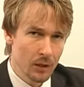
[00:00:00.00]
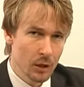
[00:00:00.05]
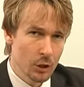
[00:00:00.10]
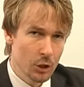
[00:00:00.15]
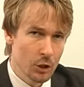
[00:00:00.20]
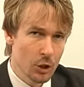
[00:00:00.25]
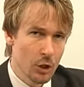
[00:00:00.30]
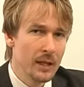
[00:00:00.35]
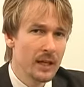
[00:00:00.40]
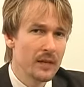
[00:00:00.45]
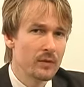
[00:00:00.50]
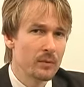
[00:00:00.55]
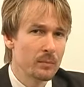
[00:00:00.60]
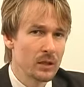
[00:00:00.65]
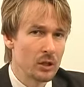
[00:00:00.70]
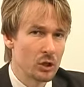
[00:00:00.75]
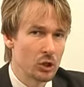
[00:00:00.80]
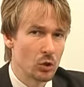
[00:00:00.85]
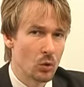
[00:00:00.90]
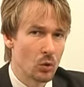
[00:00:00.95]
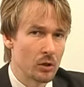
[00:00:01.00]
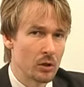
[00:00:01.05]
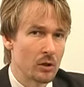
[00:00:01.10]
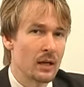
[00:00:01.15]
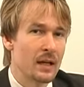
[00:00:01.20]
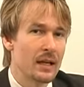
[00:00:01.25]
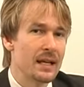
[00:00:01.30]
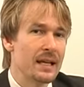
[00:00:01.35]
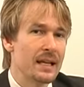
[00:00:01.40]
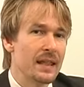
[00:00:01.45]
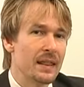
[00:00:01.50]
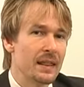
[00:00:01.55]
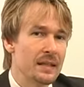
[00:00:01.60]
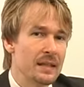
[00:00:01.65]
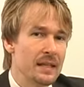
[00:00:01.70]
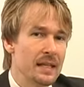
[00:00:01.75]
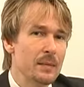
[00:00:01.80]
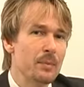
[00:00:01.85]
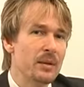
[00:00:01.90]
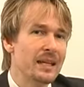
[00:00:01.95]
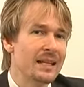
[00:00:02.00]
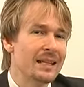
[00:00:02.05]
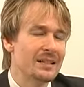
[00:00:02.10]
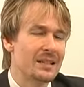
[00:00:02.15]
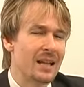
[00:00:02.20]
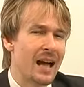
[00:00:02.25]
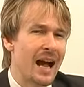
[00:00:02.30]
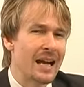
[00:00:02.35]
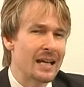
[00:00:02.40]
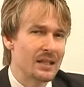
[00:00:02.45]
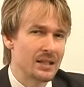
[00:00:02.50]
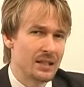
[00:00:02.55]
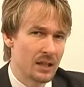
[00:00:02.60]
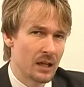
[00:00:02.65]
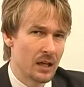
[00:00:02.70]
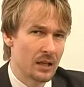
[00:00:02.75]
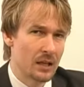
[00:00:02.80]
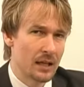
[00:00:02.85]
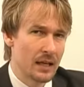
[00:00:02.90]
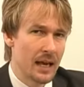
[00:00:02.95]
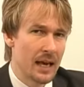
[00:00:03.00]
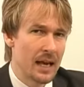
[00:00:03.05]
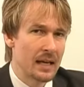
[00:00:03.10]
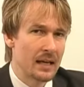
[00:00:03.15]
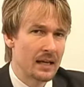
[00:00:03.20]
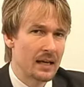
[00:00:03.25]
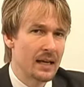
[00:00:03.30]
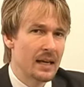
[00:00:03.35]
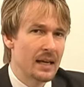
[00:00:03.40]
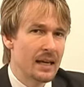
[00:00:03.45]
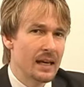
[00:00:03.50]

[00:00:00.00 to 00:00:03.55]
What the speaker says: Could even be shorter. The deepening is the icing on the cake.